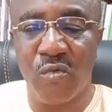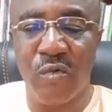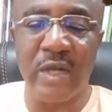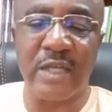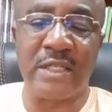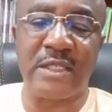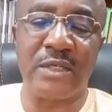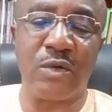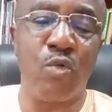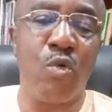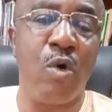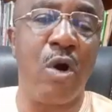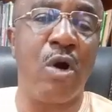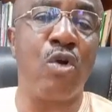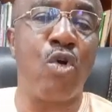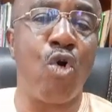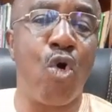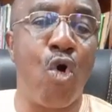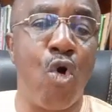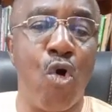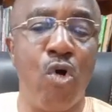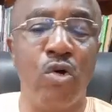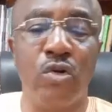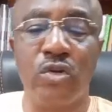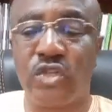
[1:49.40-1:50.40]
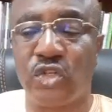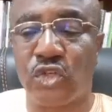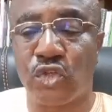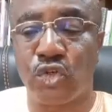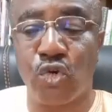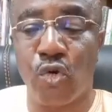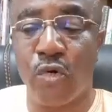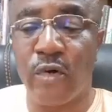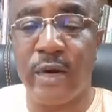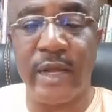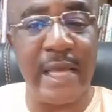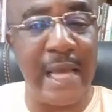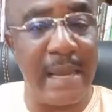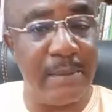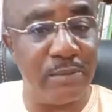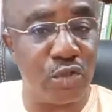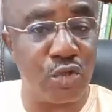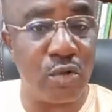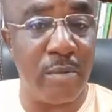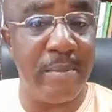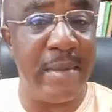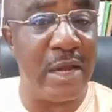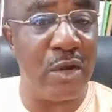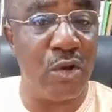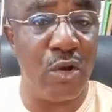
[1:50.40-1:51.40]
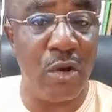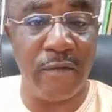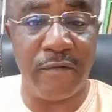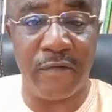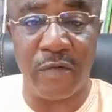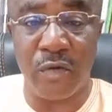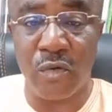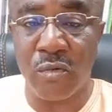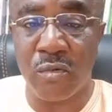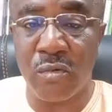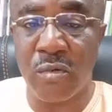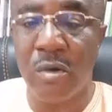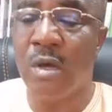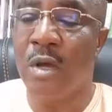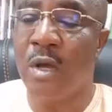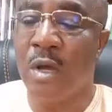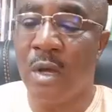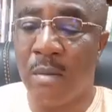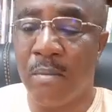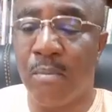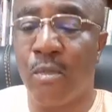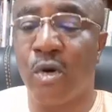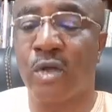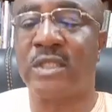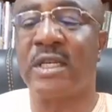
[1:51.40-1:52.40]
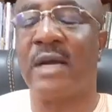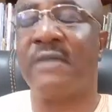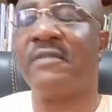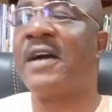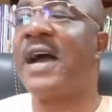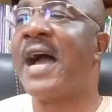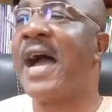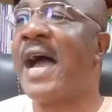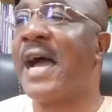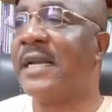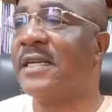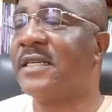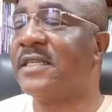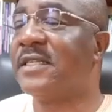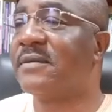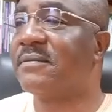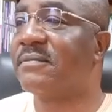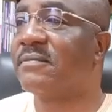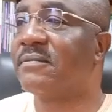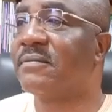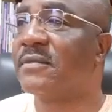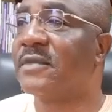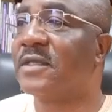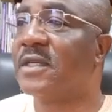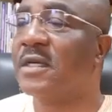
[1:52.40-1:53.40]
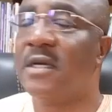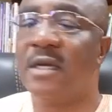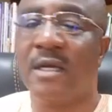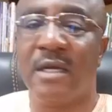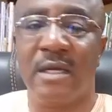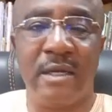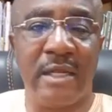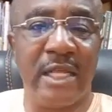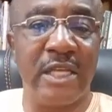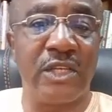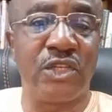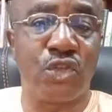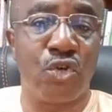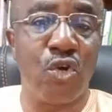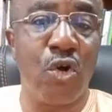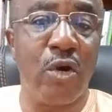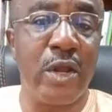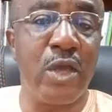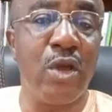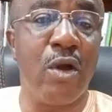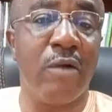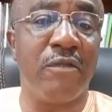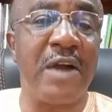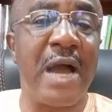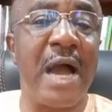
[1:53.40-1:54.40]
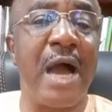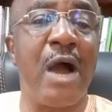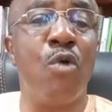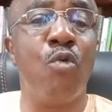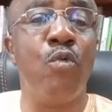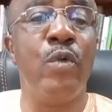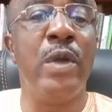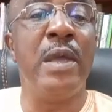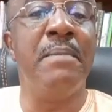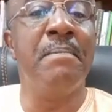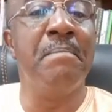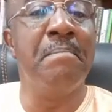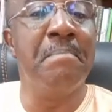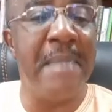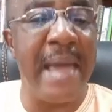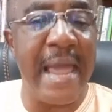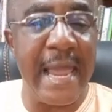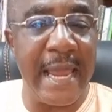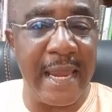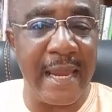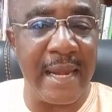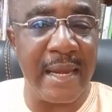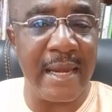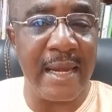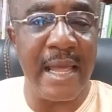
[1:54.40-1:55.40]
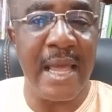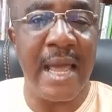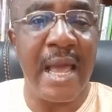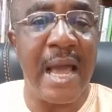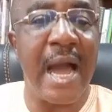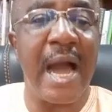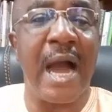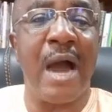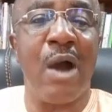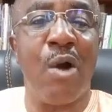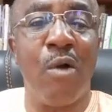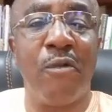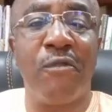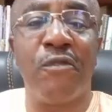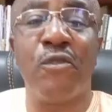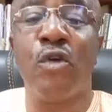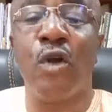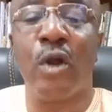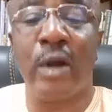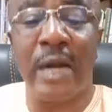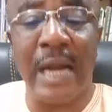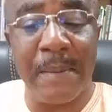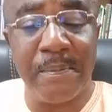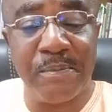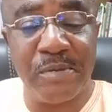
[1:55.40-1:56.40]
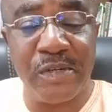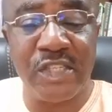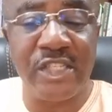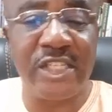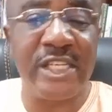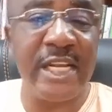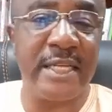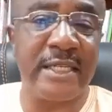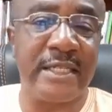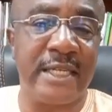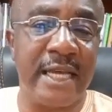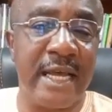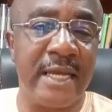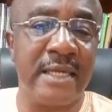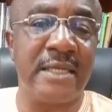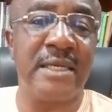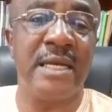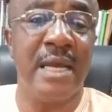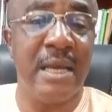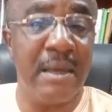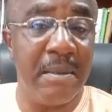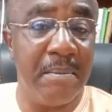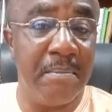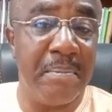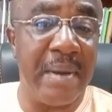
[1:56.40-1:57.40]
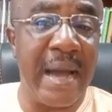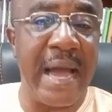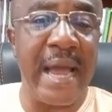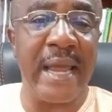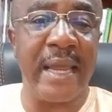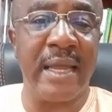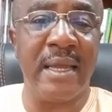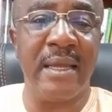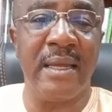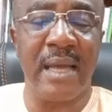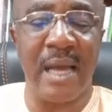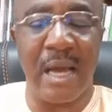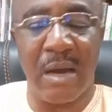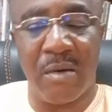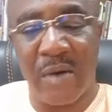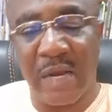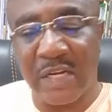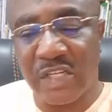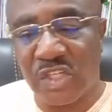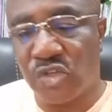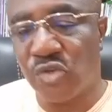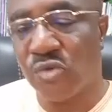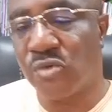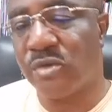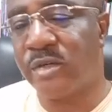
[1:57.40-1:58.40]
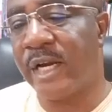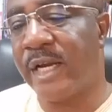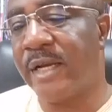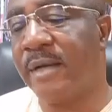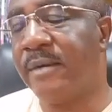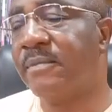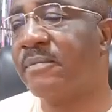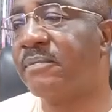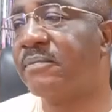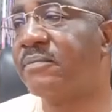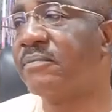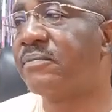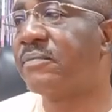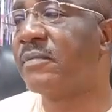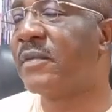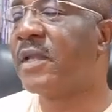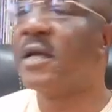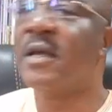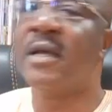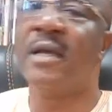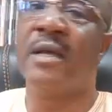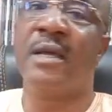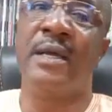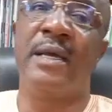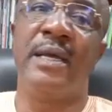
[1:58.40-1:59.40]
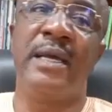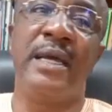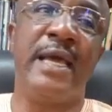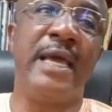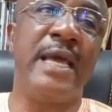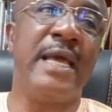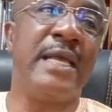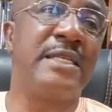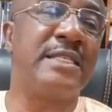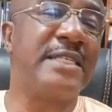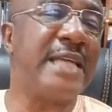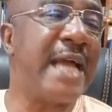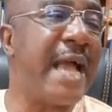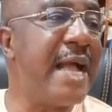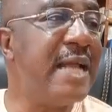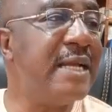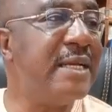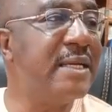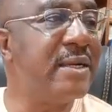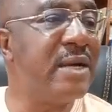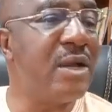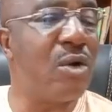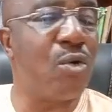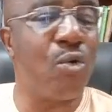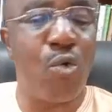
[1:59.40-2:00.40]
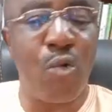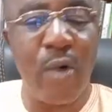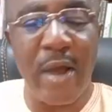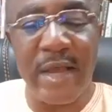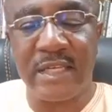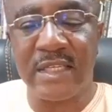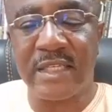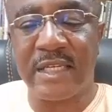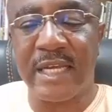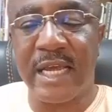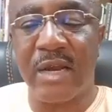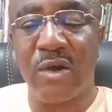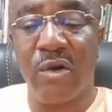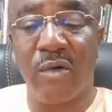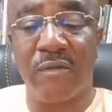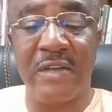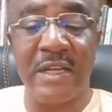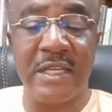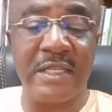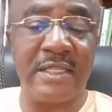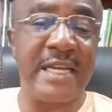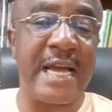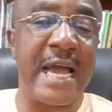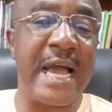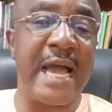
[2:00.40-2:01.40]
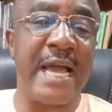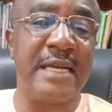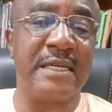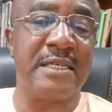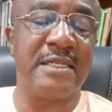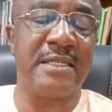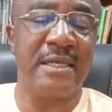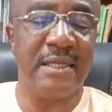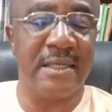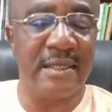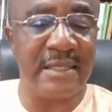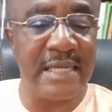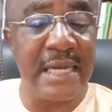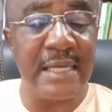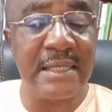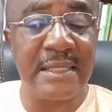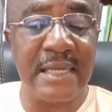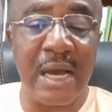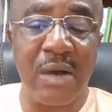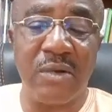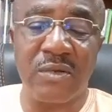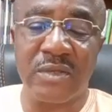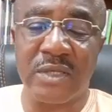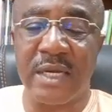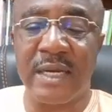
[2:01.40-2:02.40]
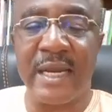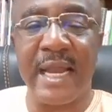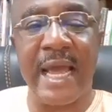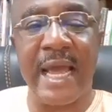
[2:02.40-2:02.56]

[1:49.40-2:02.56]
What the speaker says: with one old story I'm sure many of you must have heard. The story of how we men are often unappreciated by our children. A child requested of his dad 10,000